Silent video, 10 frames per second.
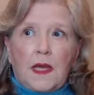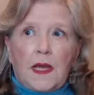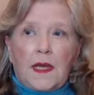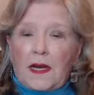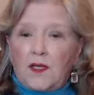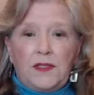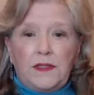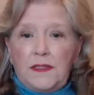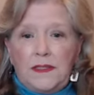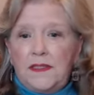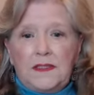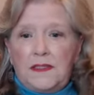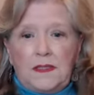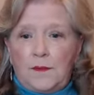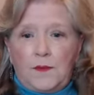And I couldn't
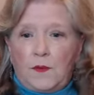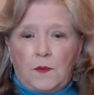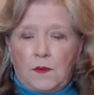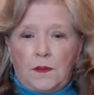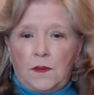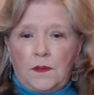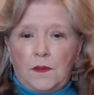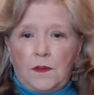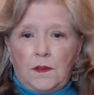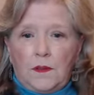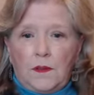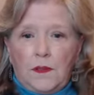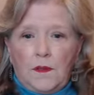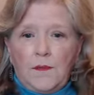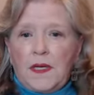listen anymore
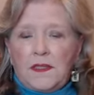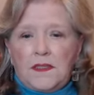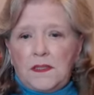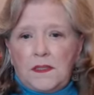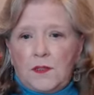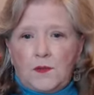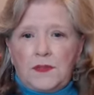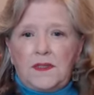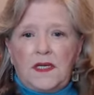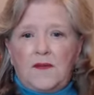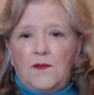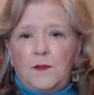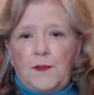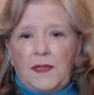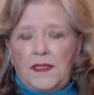because there was never
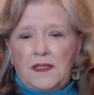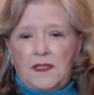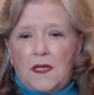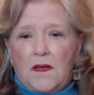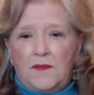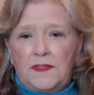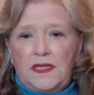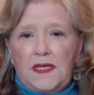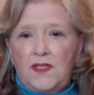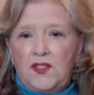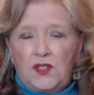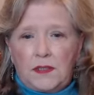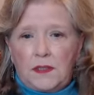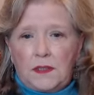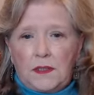a pleasant conversation.